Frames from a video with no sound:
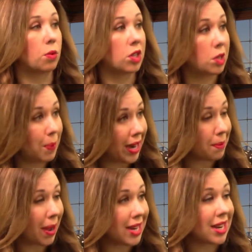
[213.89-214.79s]
or
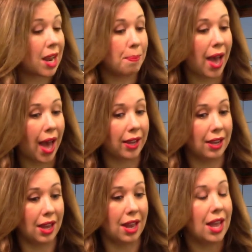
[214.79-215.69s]
spend my time
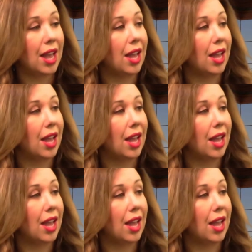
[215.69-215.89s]
packing it?